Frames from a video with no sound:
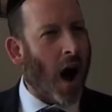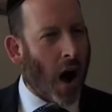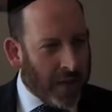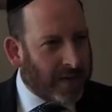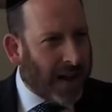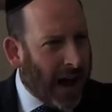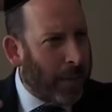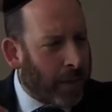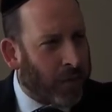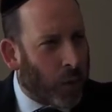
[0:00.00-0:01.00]
on the
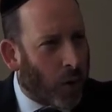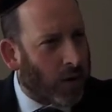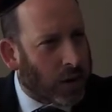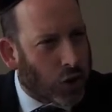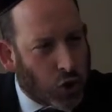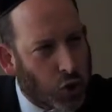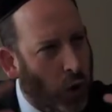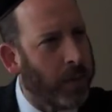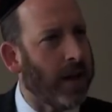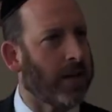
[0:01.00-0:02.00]
top of the world in
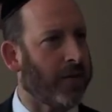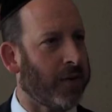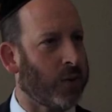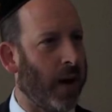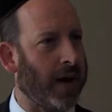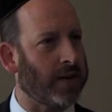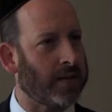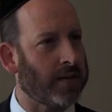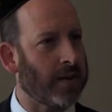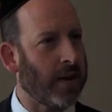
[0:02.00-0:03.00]
so many different
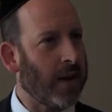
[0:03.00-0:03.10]
ways.